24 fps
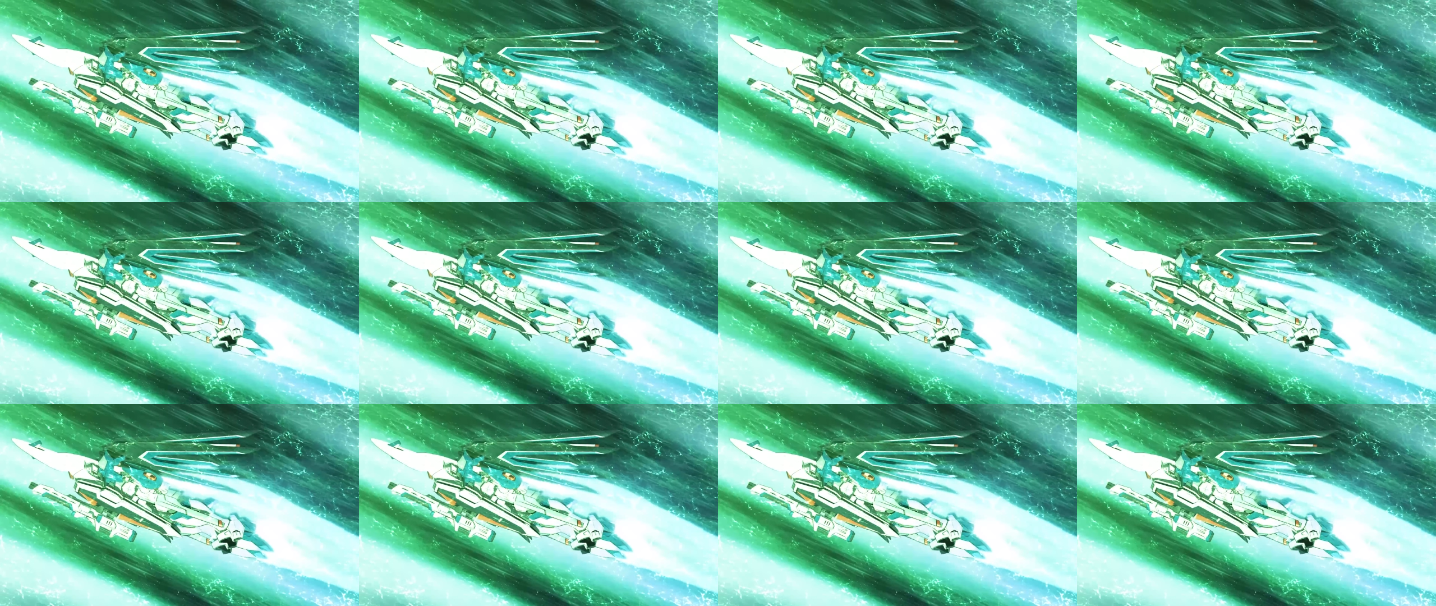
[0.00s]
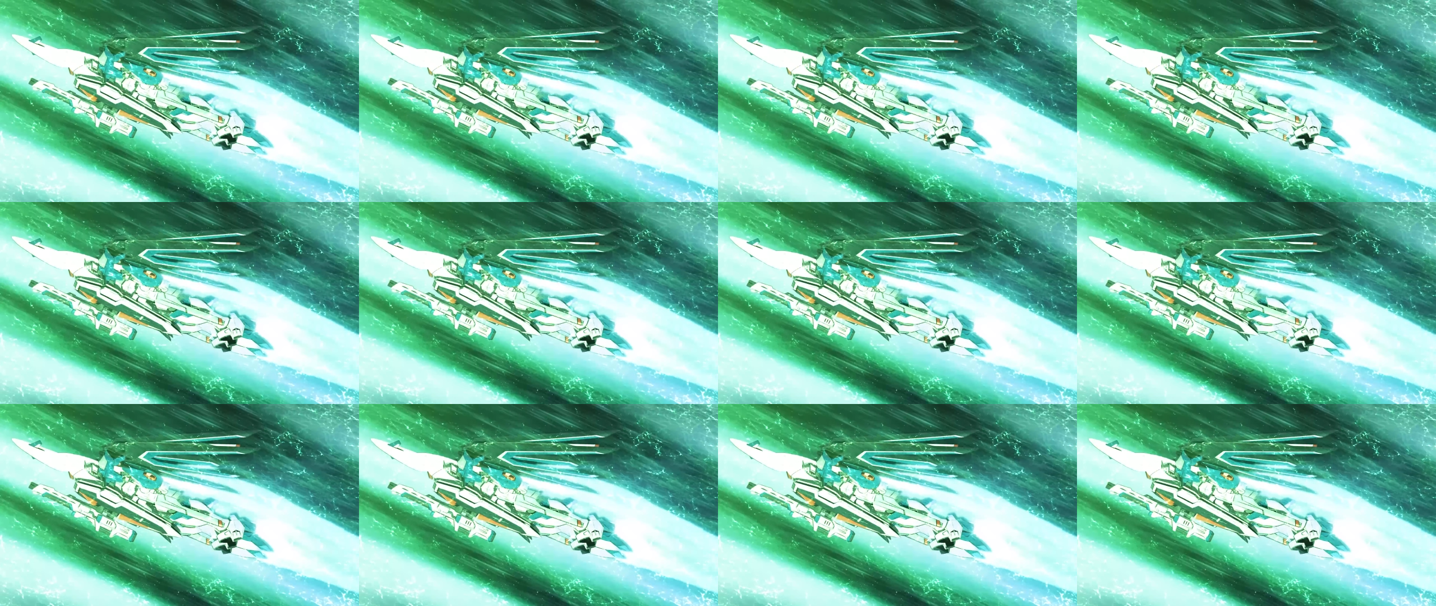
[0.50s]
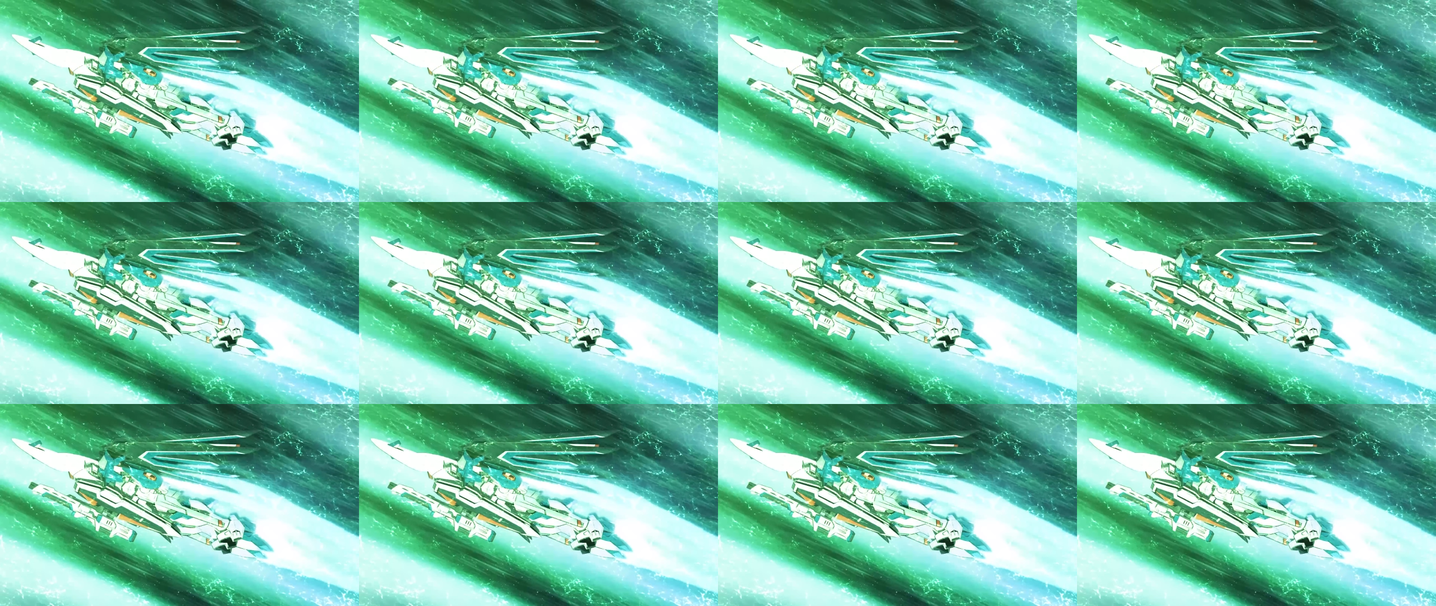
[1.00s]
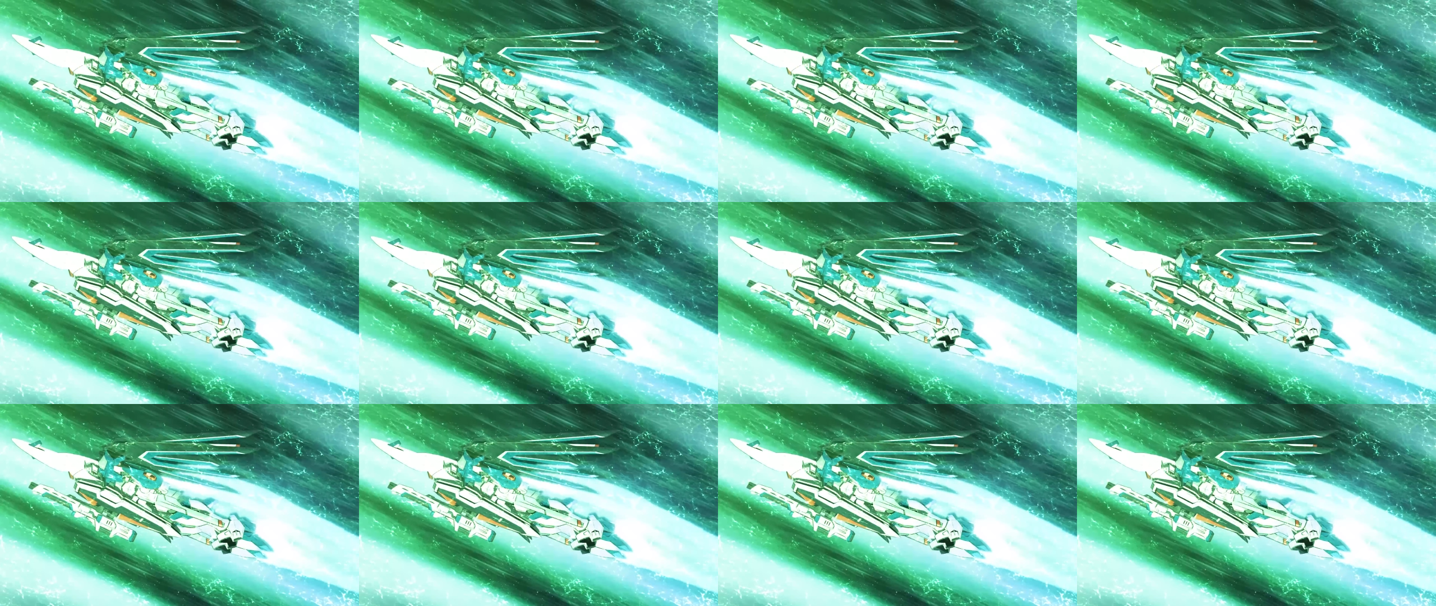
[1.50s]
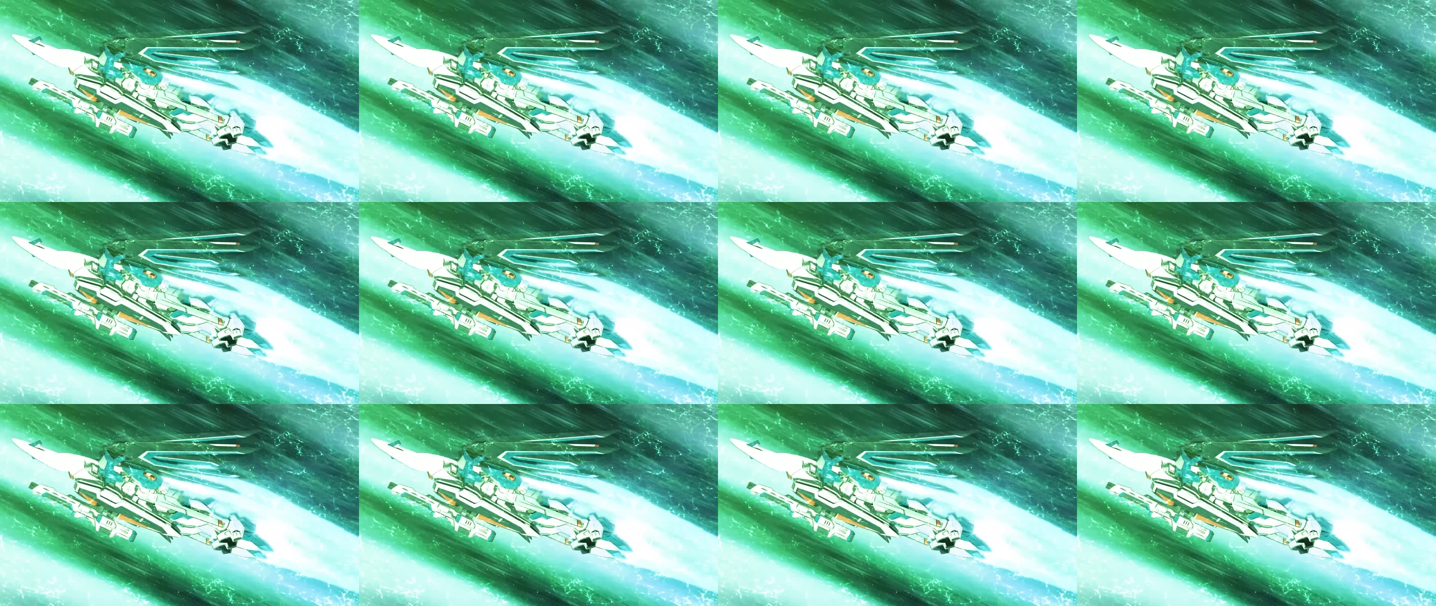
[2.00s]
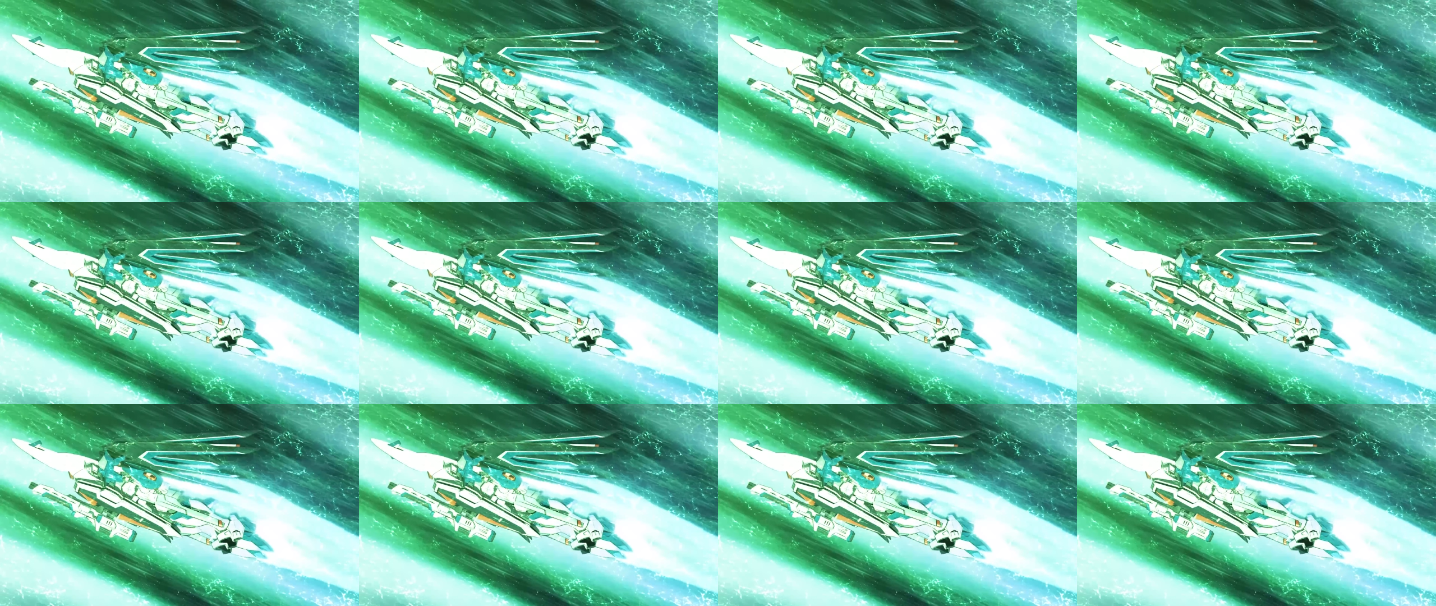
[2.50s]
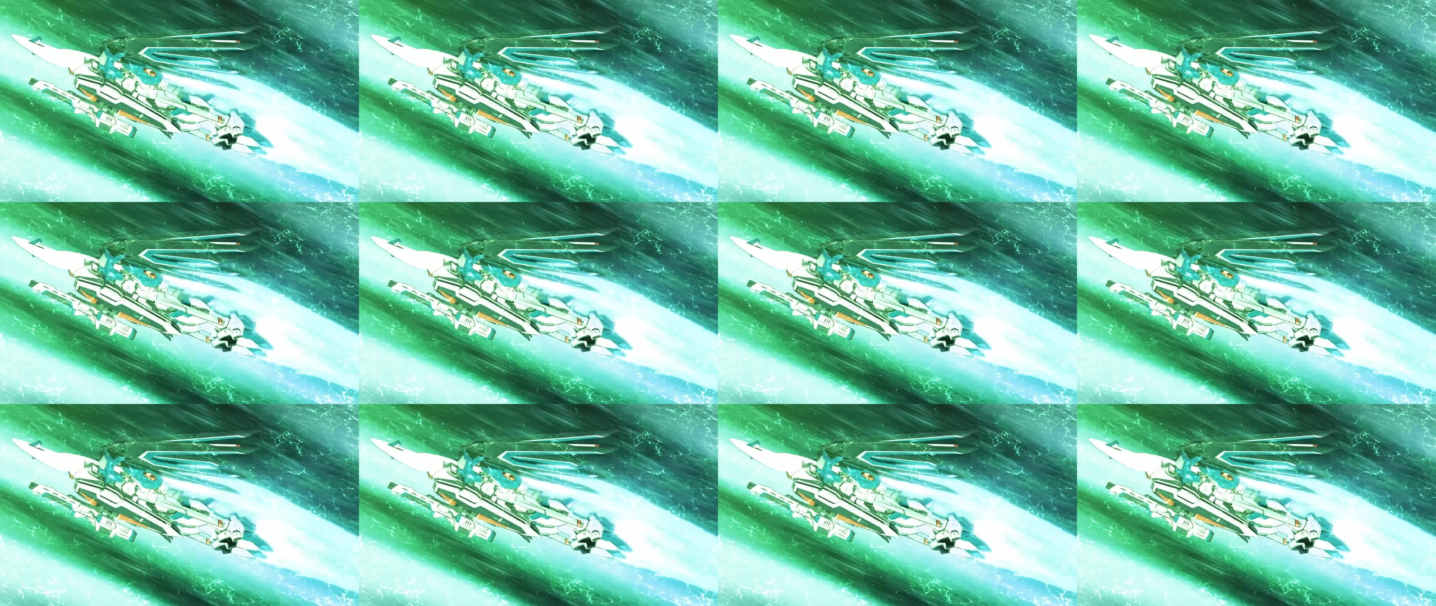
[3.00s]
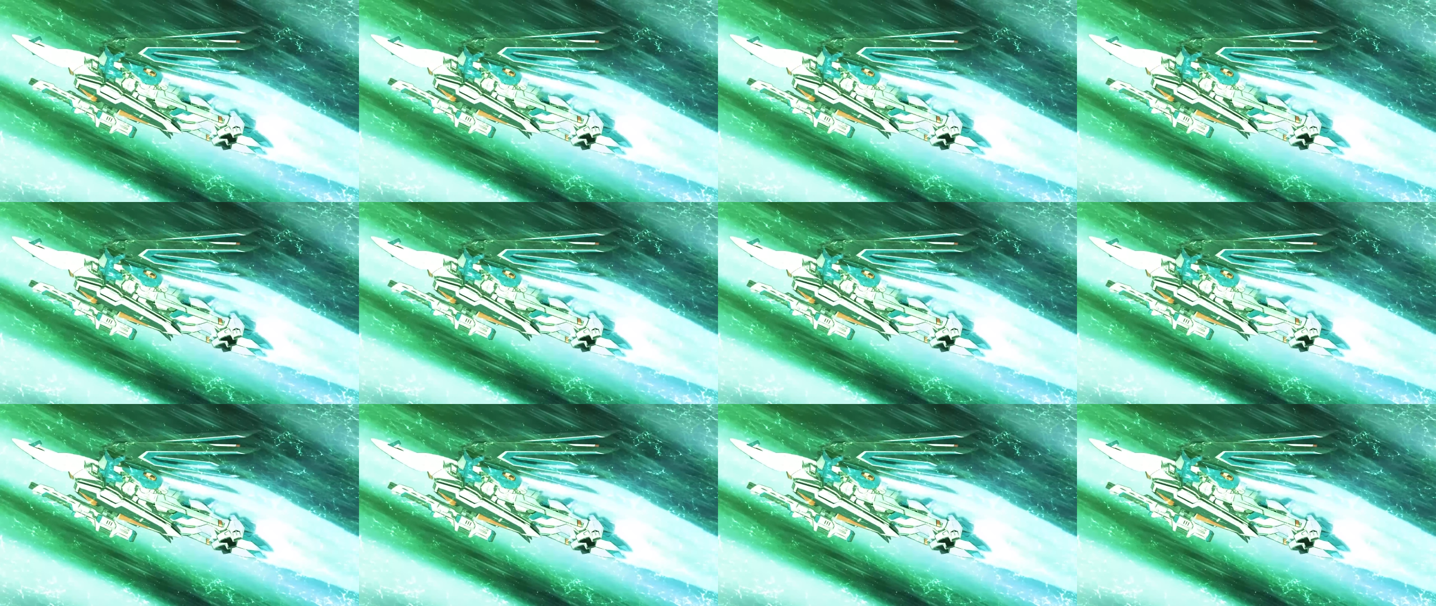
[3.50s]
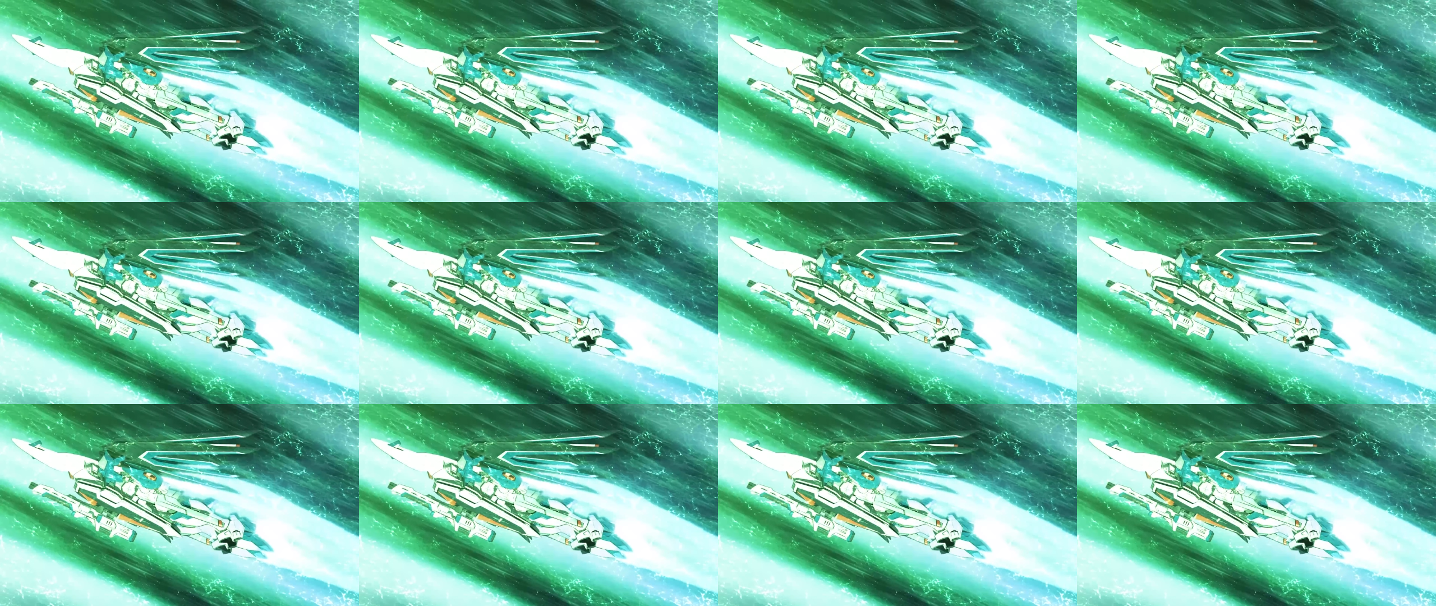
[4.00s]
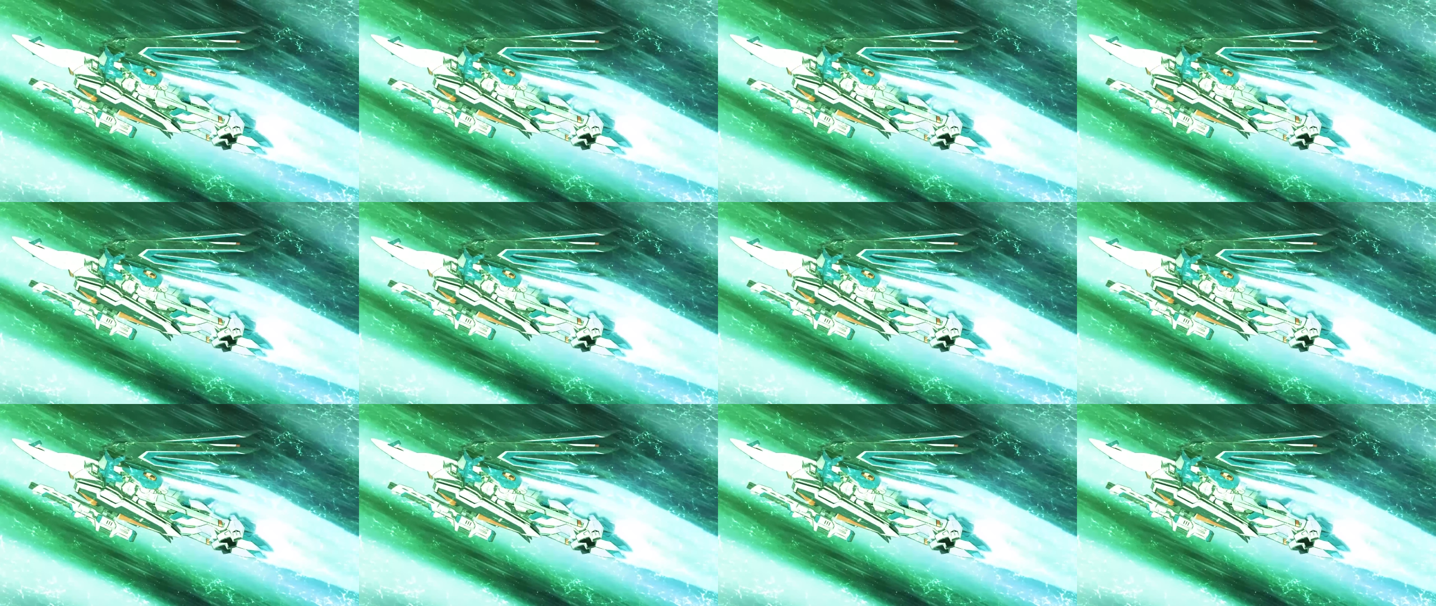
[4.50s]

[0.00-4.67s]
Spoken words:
No face is visible, so there are no lips to read.